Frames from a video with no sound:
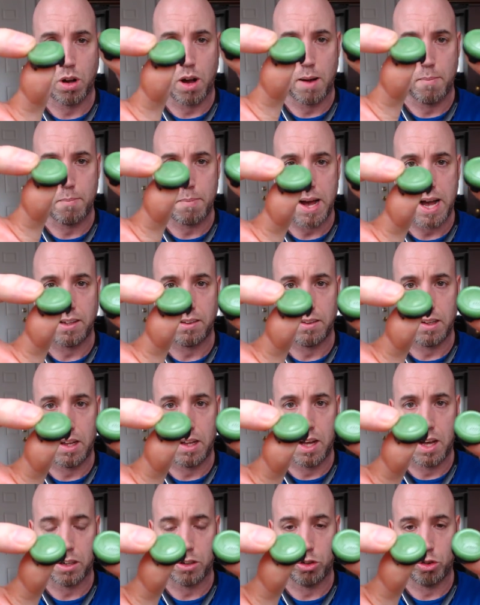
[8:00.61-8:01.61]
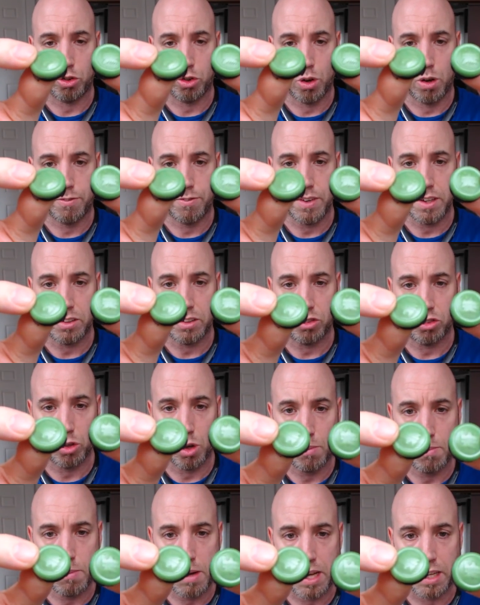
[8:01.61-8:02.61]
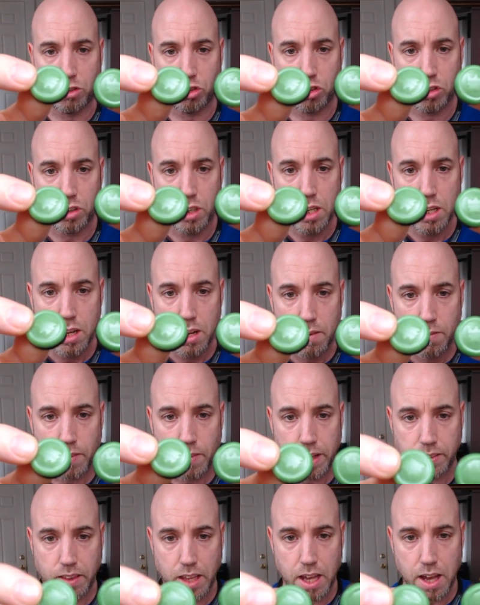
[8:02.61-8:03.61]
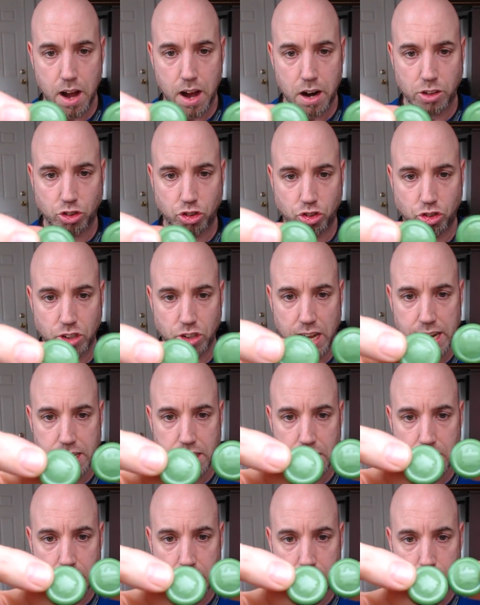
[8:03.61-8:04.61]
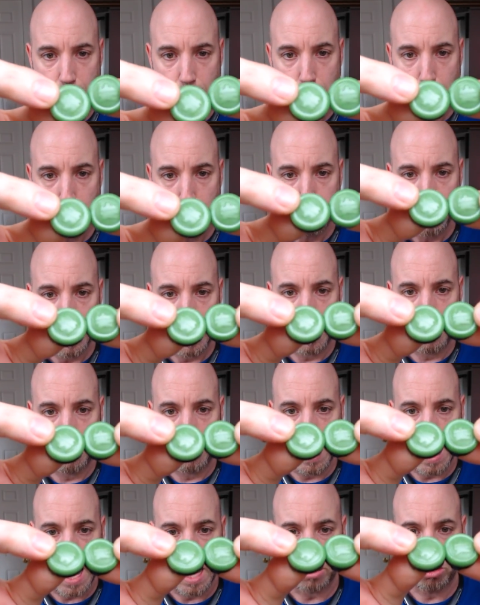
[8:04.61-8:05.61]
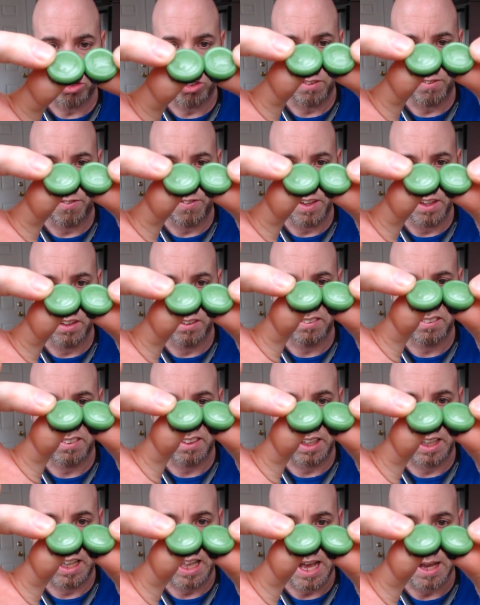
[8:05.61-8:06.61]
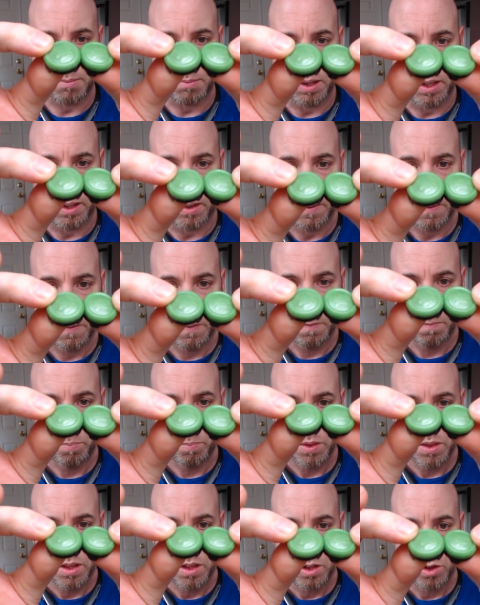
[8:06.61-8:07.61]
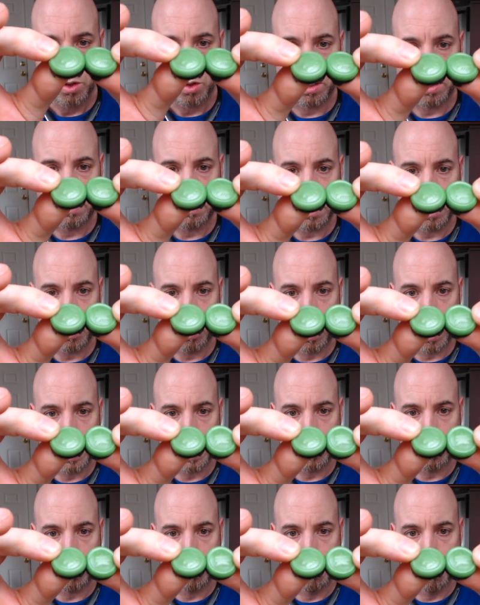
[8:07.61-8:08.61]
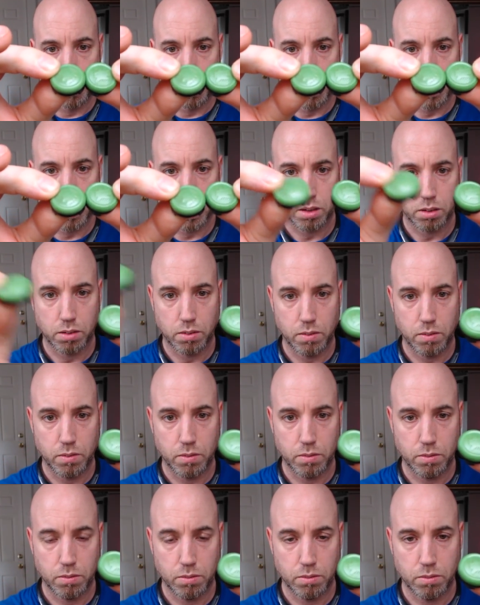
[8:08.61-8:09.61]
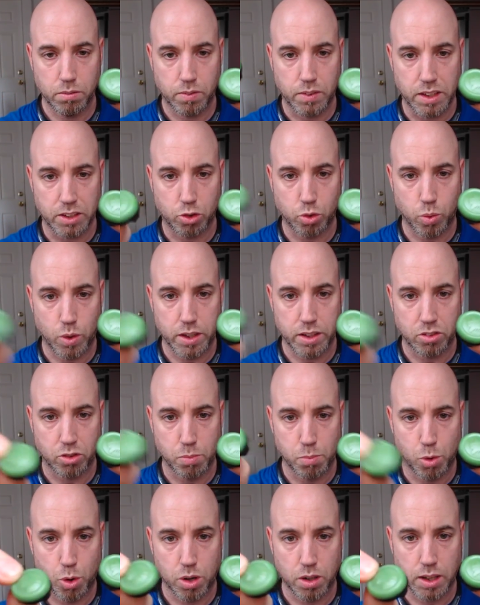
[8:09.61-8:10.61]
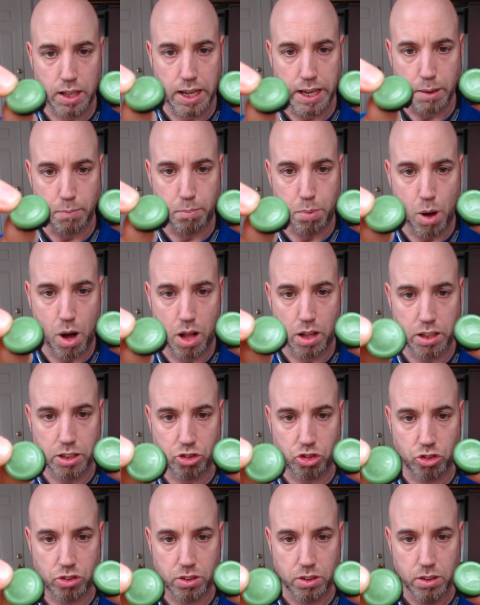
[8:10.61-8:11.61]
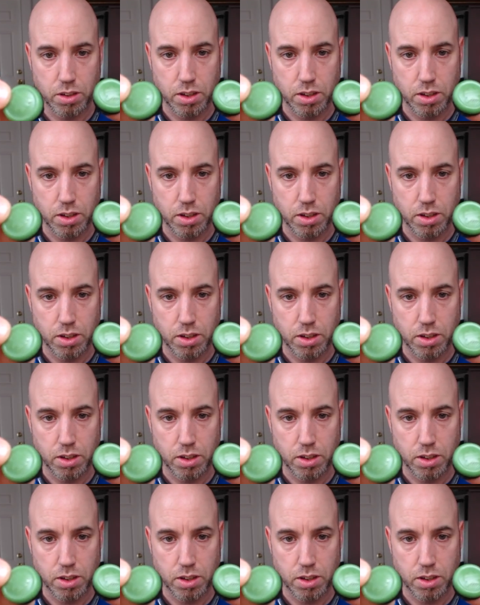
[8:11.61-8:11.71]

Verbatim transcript: combat uh, Kontrol Freeks, so much that they are shiny and they actually feel slimy. You can see one is more, this one is more like polished